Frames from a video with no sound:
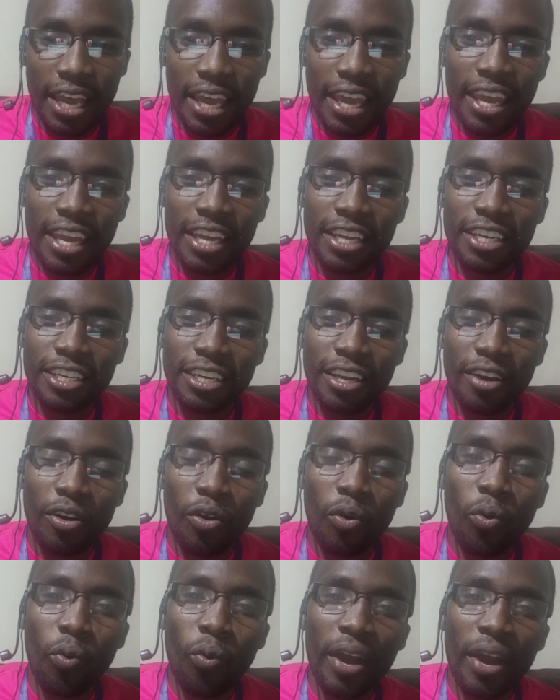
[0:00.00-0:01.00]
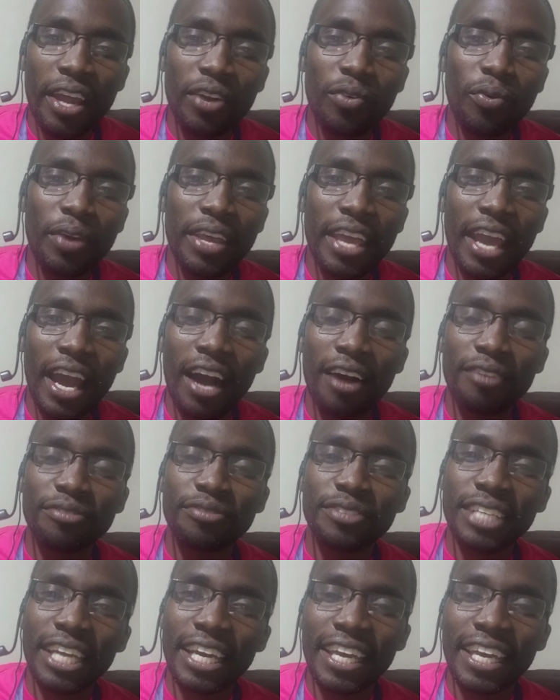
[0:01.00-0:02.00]
And when we have
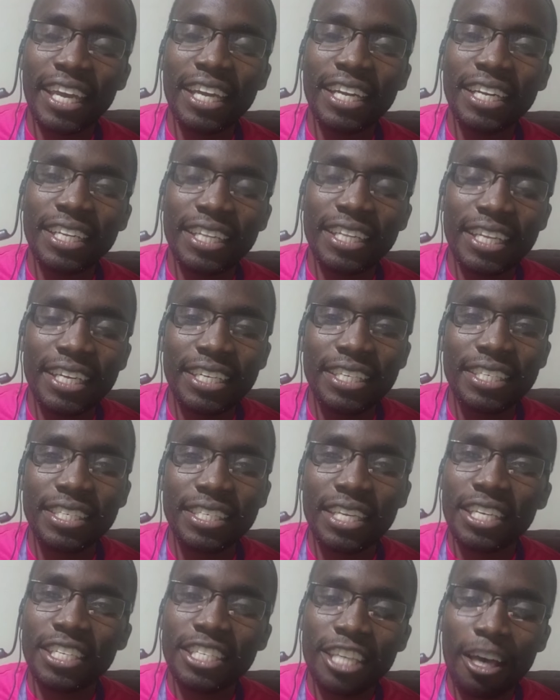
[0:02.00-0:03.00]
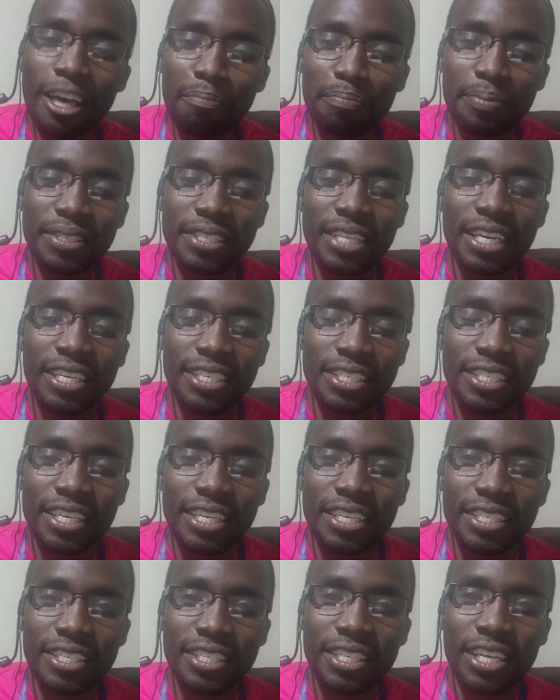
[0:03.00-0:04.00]
taken these
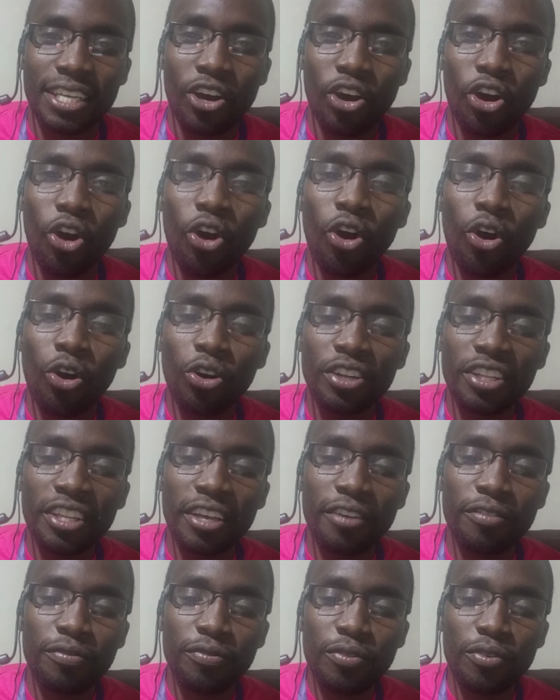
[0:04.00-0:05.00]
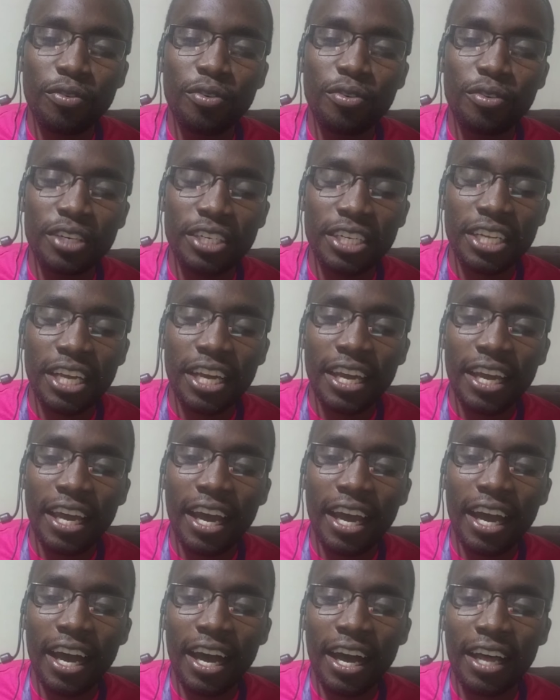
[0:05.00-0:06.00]
substances, all the food
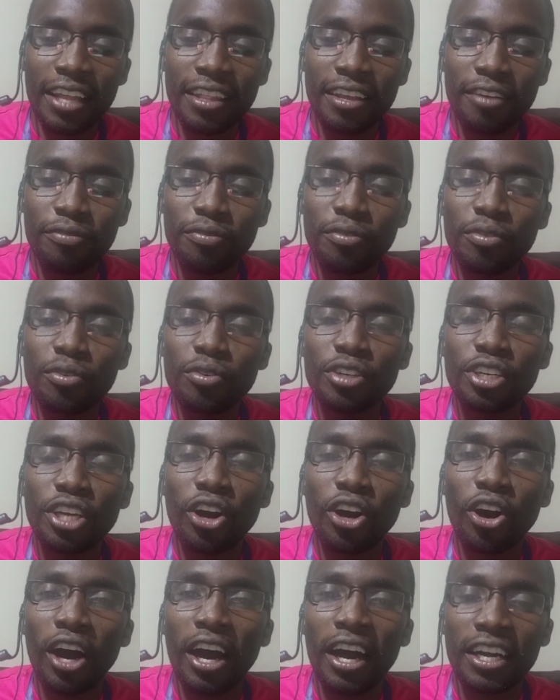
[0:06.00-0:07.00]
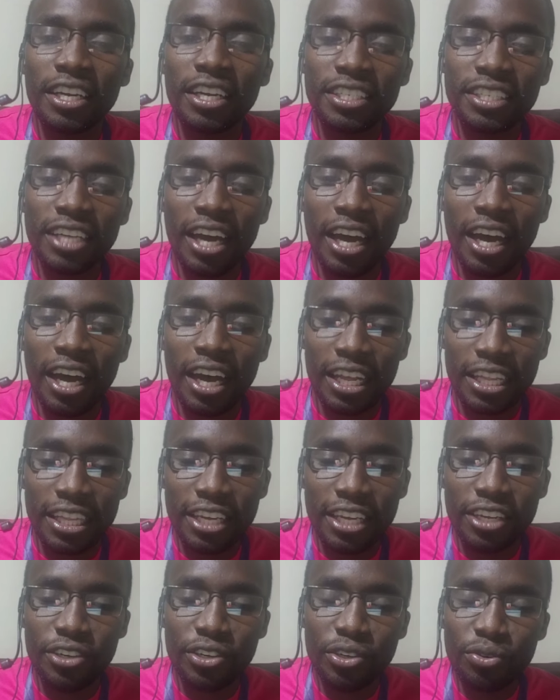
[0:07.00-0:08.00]
uh, the food and uh,
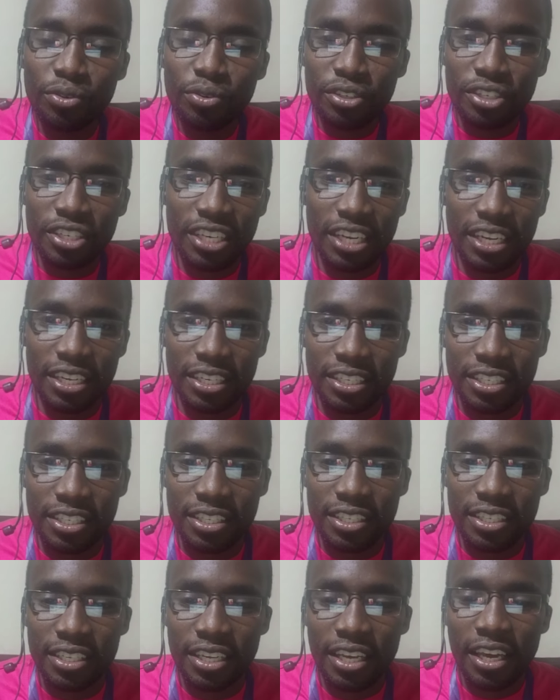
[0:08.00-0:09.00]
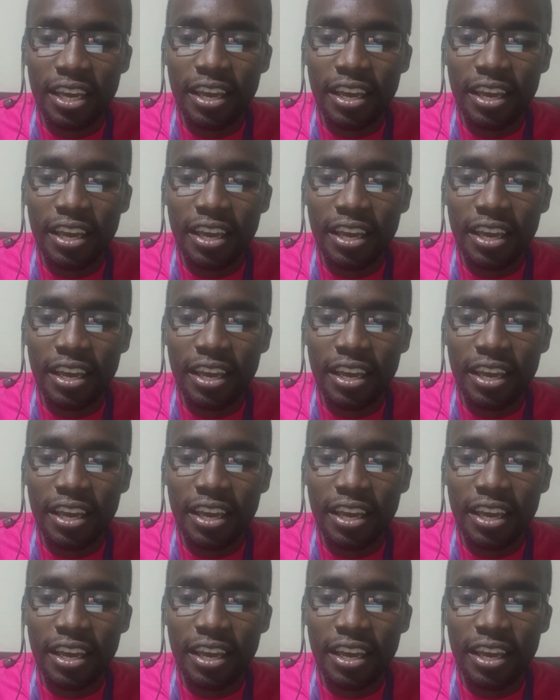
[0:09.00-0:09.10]
the nutrients,